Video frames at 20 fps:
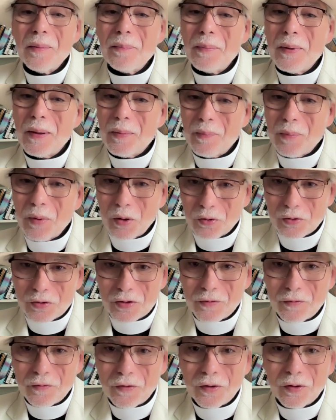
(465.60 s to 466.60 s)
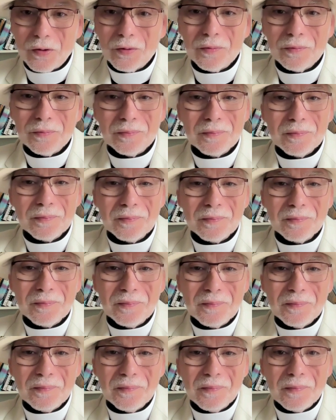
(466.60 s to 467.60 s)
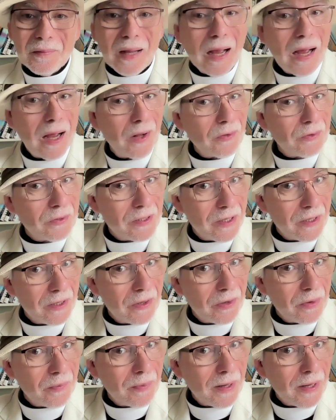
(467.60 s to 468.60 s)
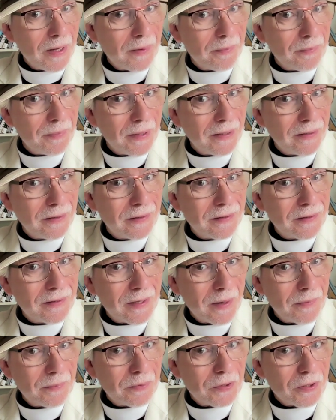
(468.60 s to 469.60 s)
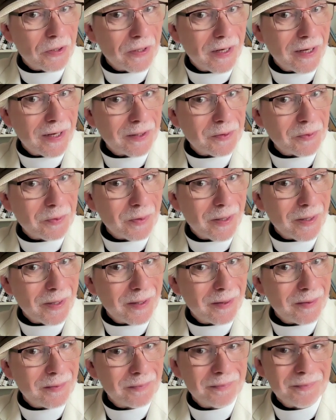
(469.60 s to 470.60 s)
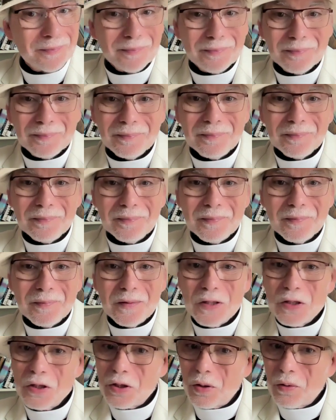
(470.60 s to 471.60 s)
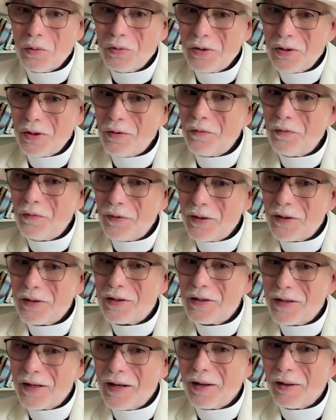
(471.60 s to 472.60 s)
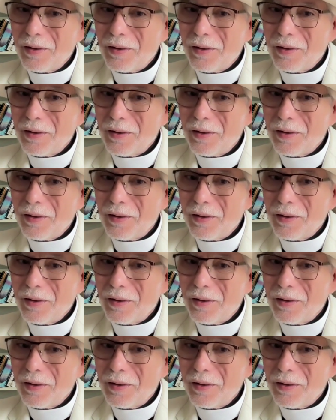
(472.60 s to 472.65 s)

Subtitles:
Be merciful. I'll tell you about a big deception next week. Joseph is